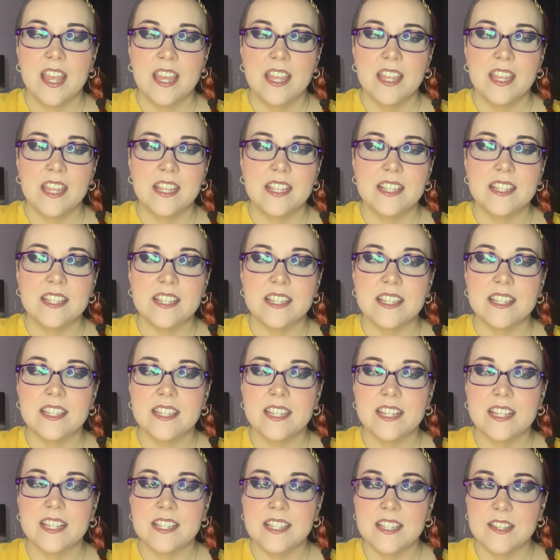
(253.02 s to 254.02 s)
It's a
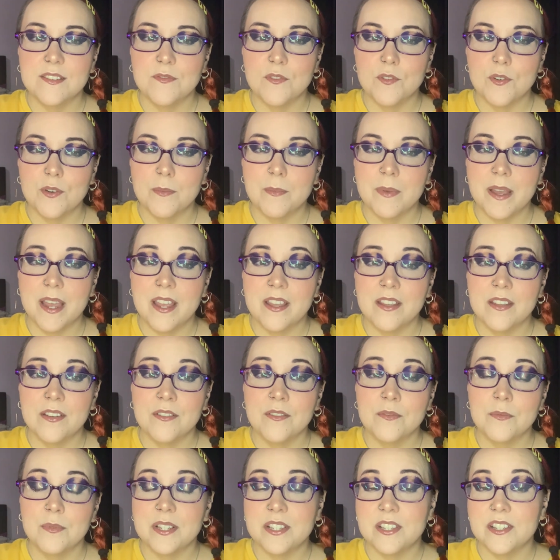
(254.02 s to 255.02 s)
64
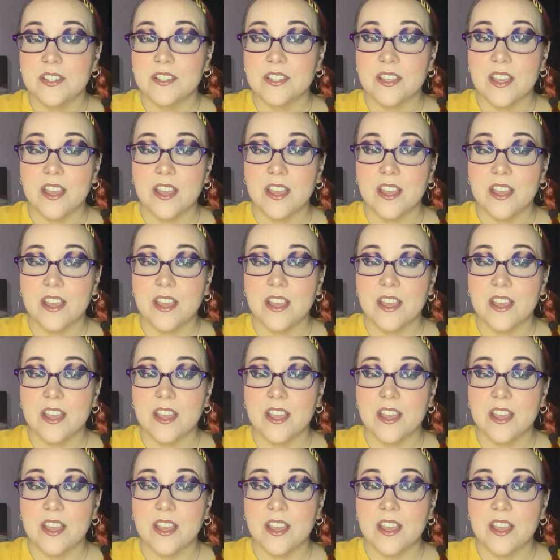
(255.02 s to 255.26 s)
mile, which is